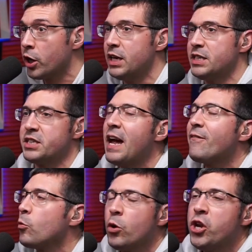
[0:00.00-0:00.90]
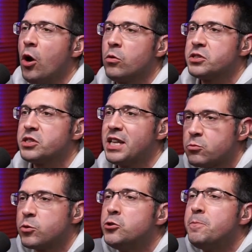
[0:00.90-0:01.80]
It's like everyone knows.
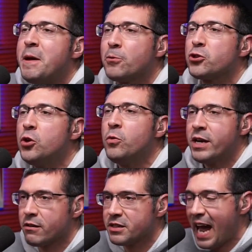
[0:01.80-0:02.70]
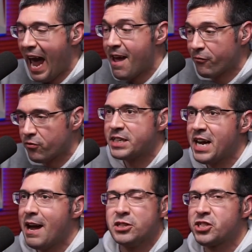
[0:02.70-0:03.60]
That's what you people do here is every
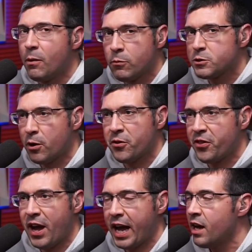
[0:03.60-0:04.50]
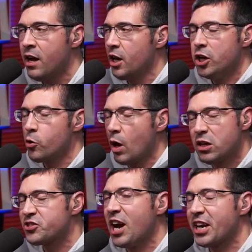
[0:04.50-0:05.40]
time it's someone's birthday, you
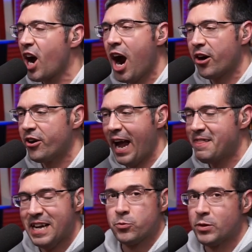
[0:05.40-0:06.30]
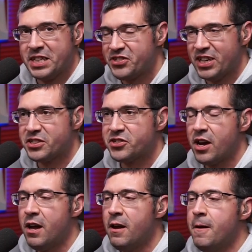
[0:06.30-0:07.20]
all sign a card and that's what this is.
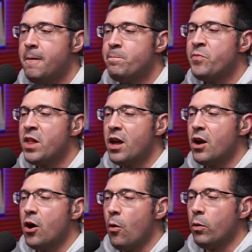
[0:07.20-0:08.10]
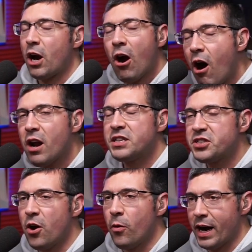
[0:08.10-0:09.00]
Well, our audit's
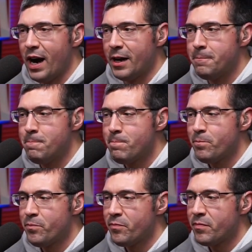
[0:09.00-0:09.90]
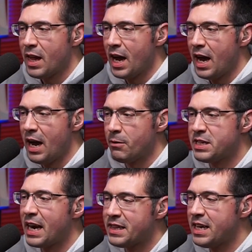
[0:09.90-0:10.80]
going on. I was
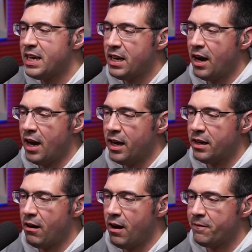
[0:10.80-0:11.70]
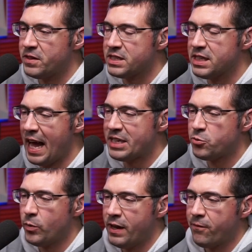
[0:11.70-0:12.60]
out of the office
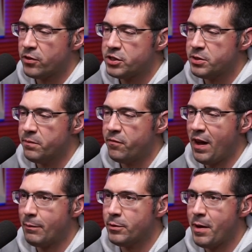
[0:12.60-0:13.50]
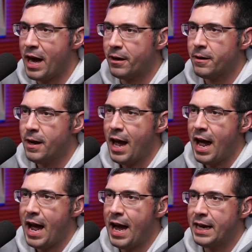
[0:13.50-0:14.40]
last week for some family matter,
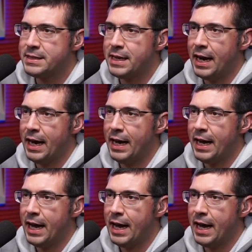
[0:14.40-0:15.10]
and it